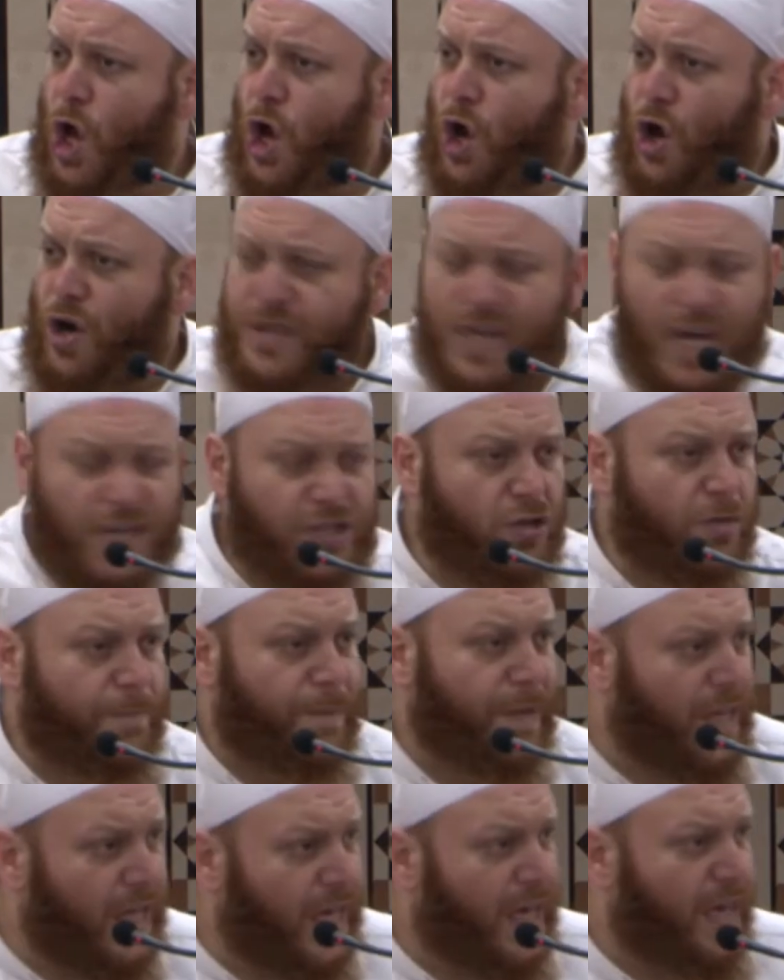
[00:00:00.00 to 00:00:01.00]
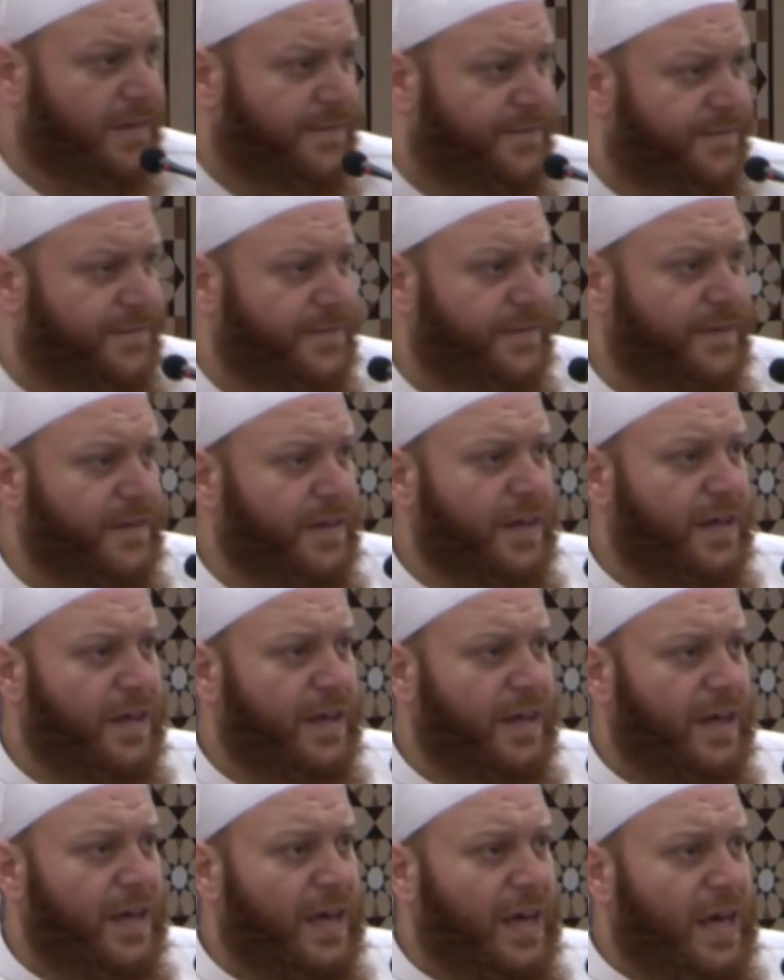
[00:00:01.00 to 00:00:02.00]
All those who believe,
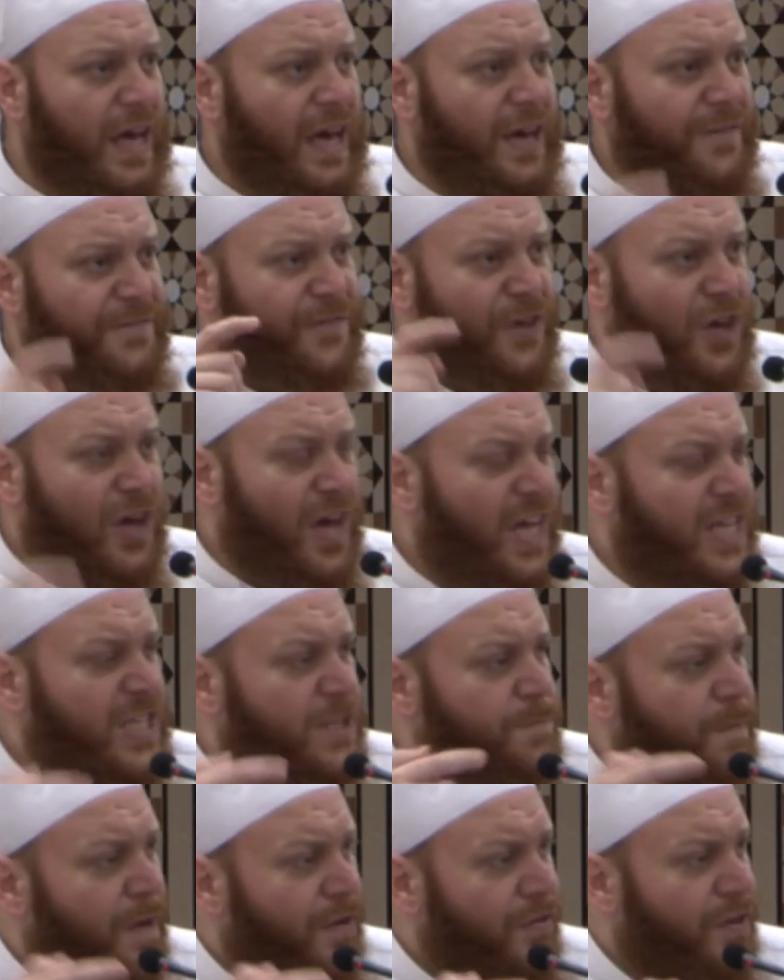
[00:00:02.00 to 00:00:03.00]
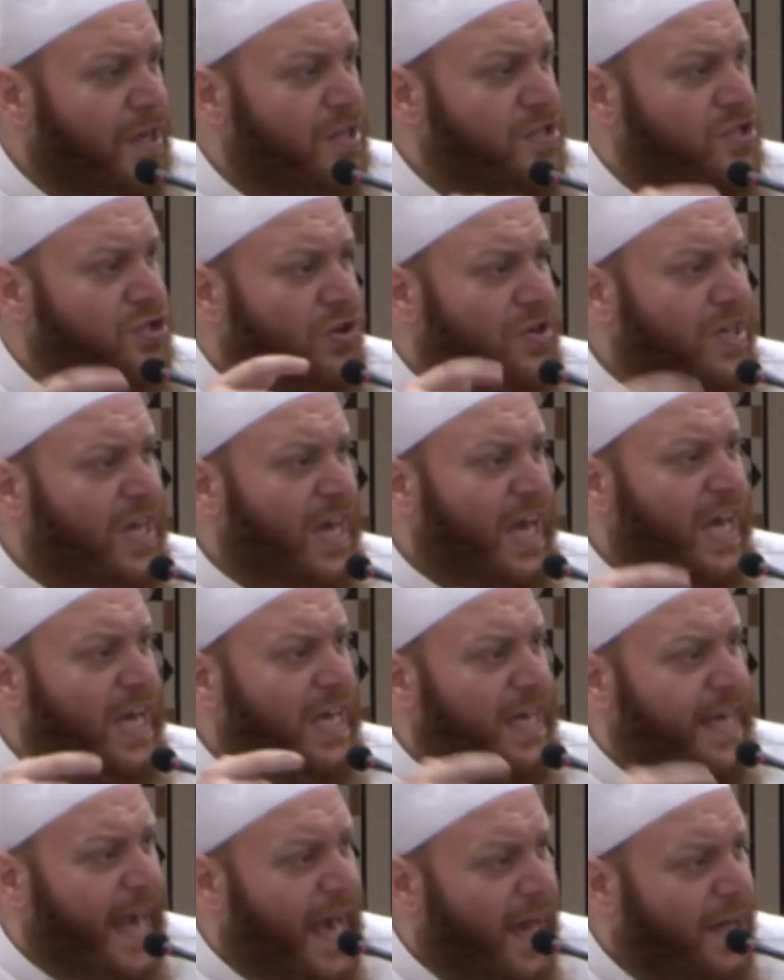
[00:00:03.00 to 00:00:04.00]
if you experience or you
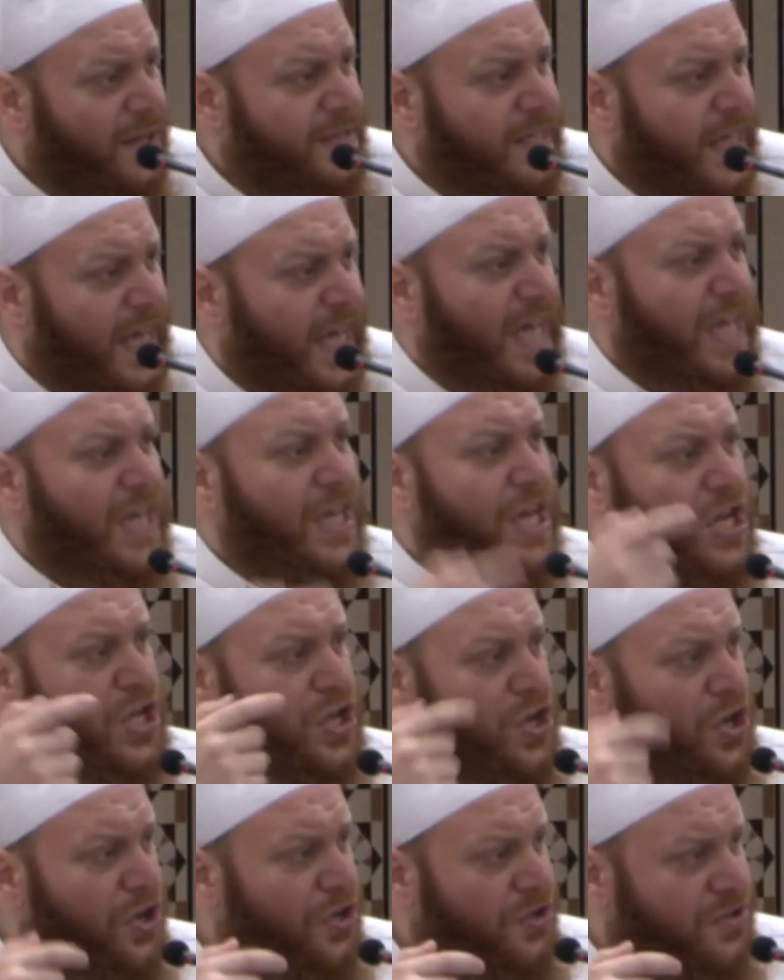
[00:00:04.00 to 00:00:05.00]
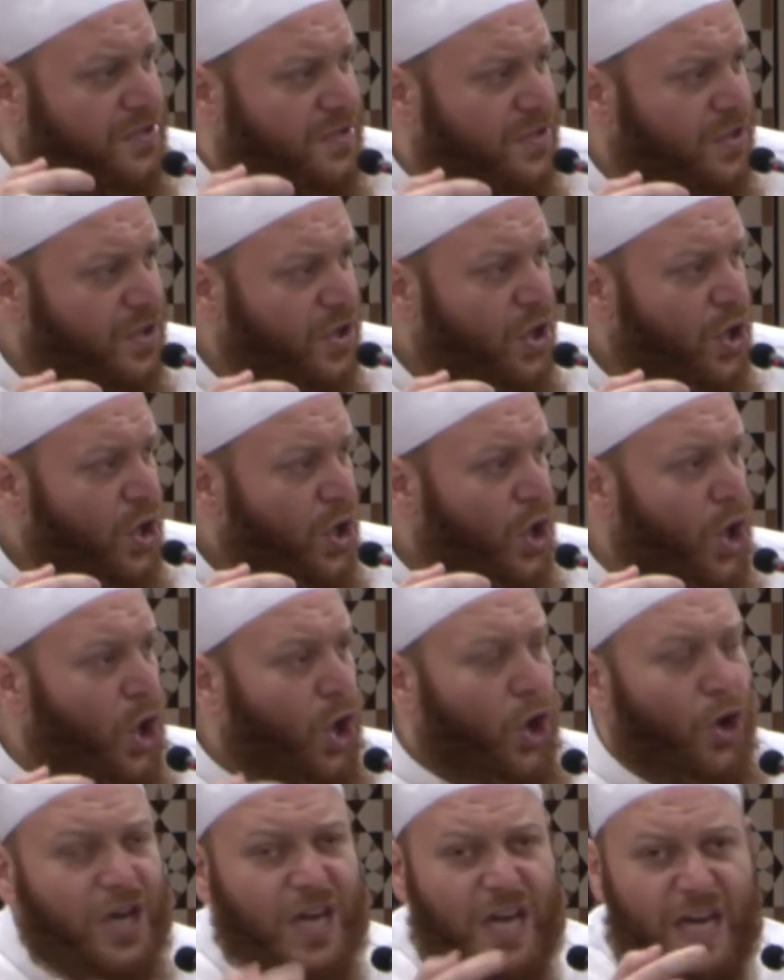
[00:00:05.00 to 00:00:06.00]
encounter any news
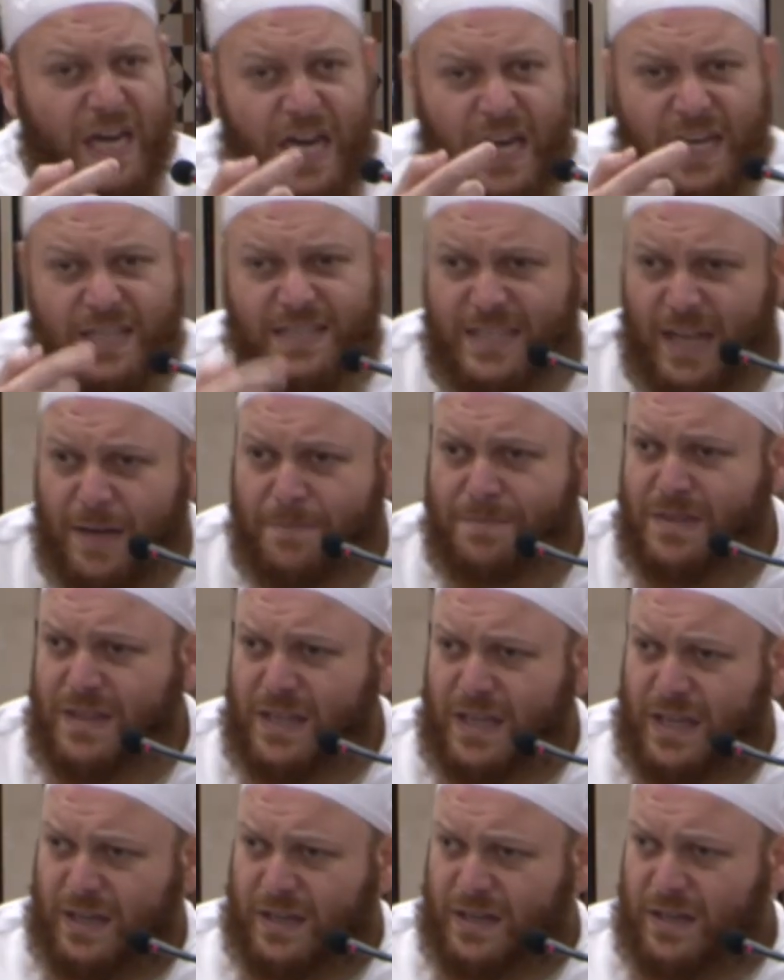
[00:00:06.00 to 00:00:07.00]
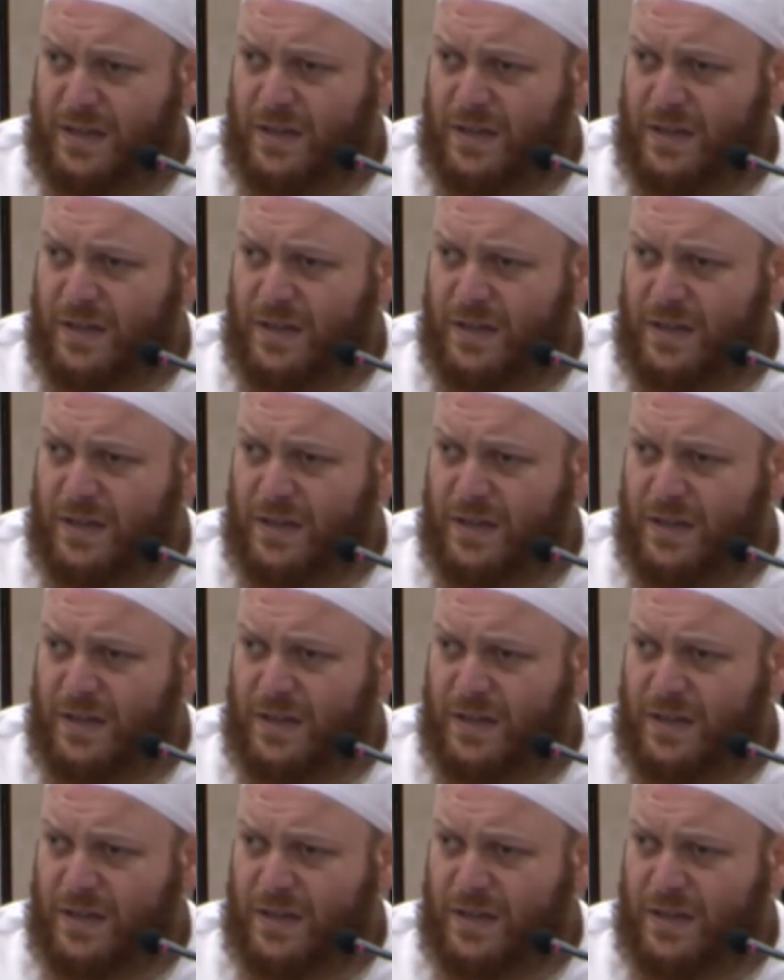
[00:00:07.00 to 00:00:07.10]
or you hear something